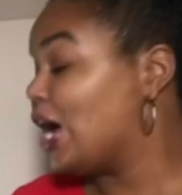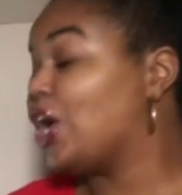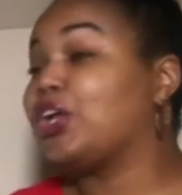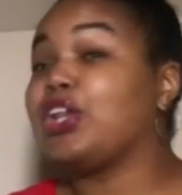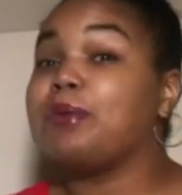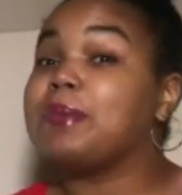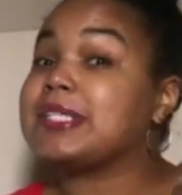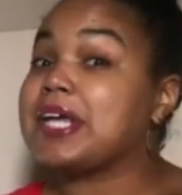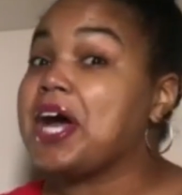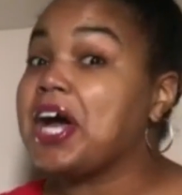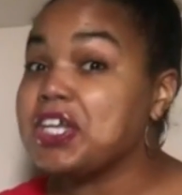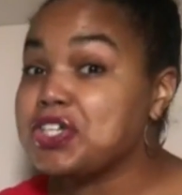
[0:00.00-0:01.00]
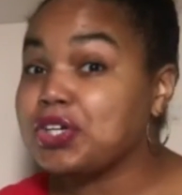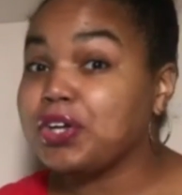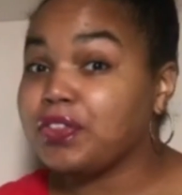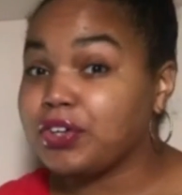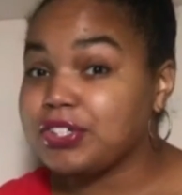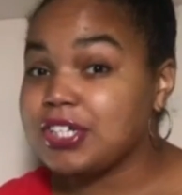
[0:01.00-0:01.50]
Oklahoma is
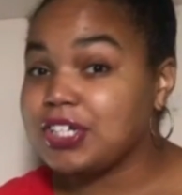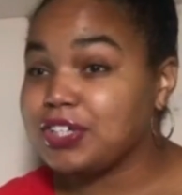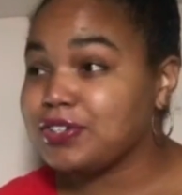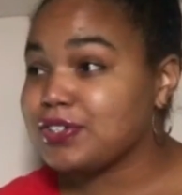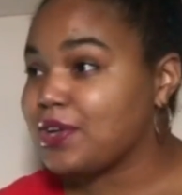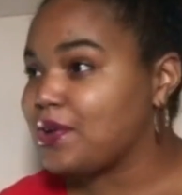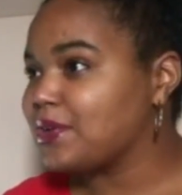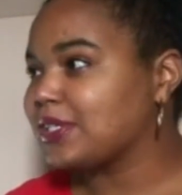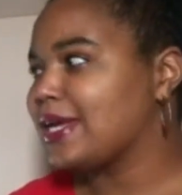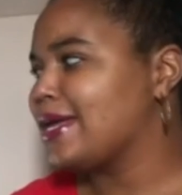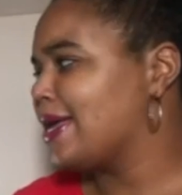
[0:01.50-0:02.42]
113 years old